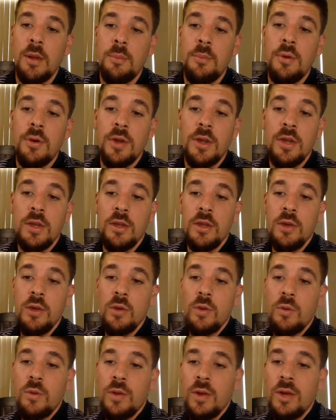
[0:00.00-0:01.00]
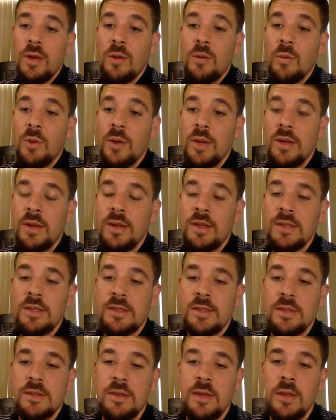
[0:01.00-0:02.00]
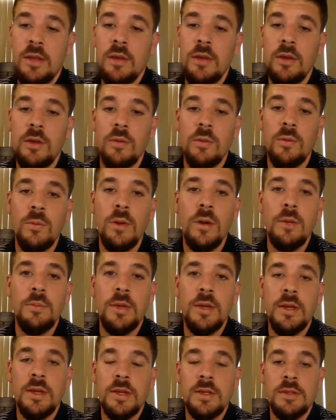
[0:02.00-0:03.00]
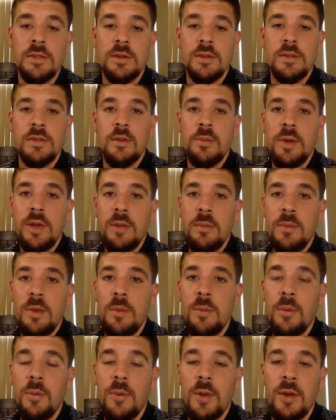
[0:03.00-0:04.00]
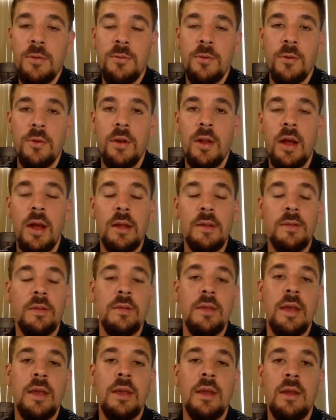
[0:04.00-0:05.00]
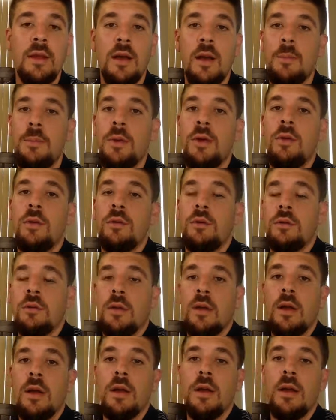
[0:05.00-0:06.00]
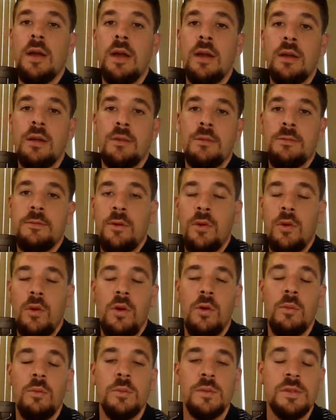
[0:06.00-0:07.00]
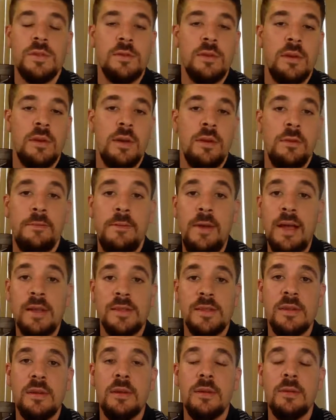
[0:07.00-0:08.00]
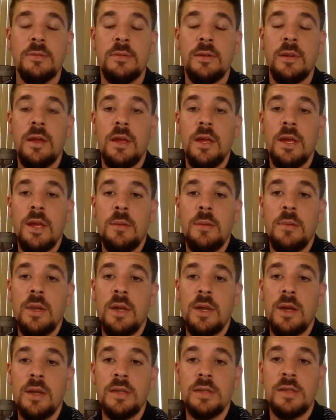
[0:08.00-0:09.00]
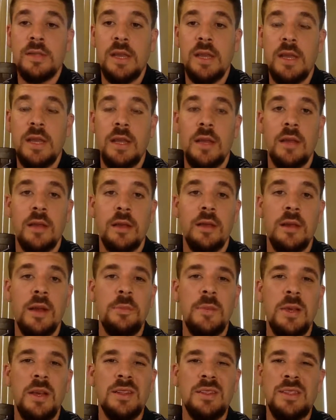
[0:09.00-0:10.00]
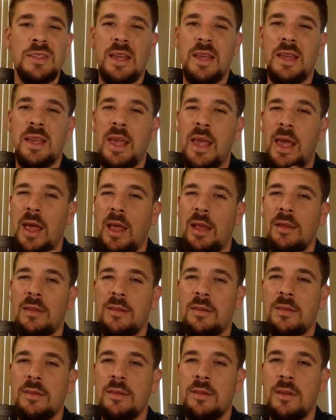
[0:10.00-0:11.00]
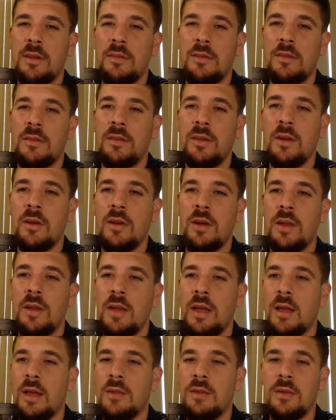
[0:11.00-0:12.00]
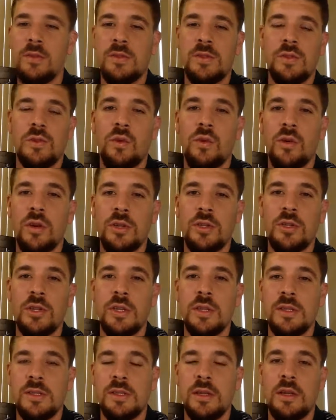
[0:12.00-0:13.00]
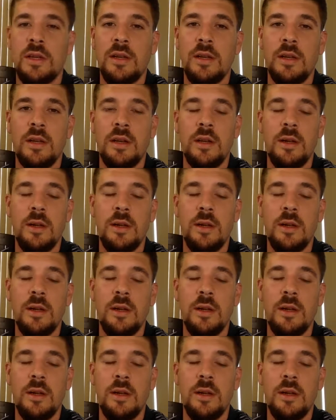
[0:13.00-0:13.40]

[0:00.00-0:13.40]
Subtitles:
putting you in the waiting list? Thank you." Well, because there's so many people waiting for a lot. They cannot build enough homes fast enough because they can't necessarily. Yeah, there's shortages in